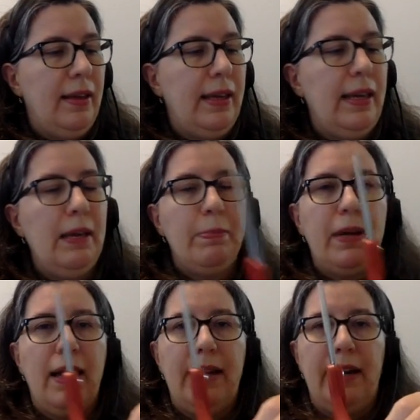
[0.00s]
Keep
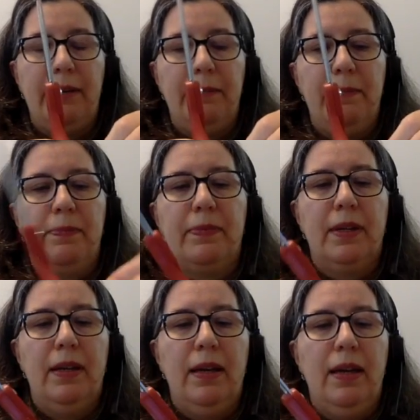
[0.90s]
cutting
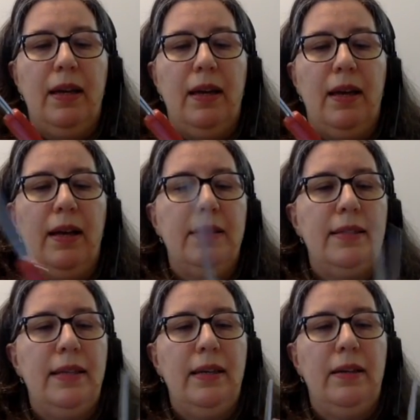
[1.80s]

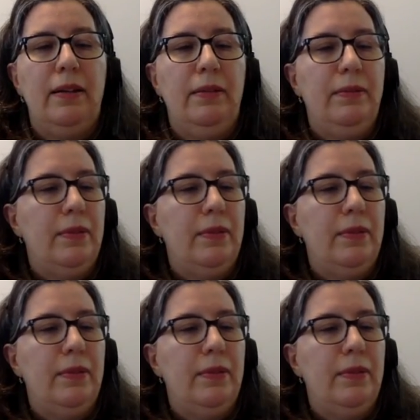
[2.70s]
until